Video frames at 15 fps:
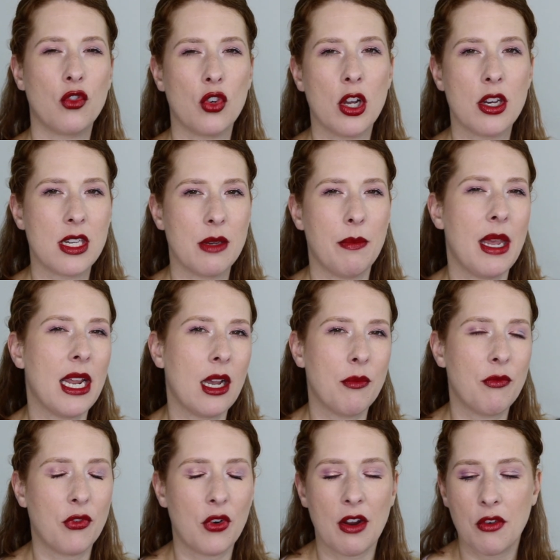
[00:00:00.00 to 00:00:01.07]
drawn to
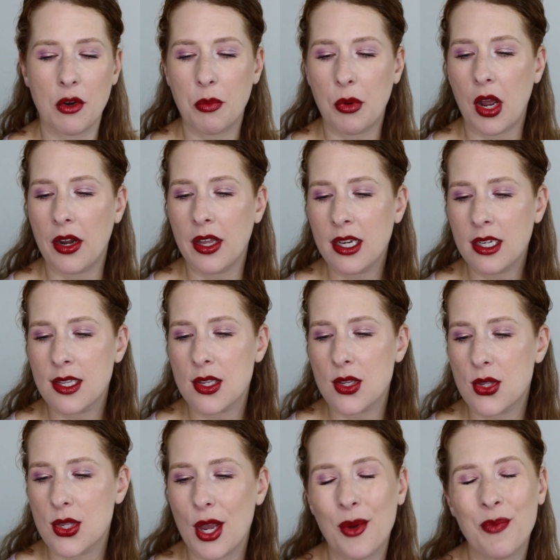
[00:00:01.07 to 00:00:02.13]
makeup forever products,
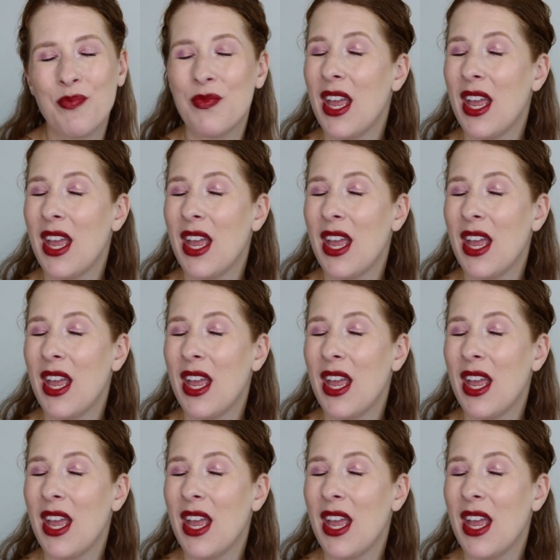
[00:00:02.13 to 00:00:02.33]
so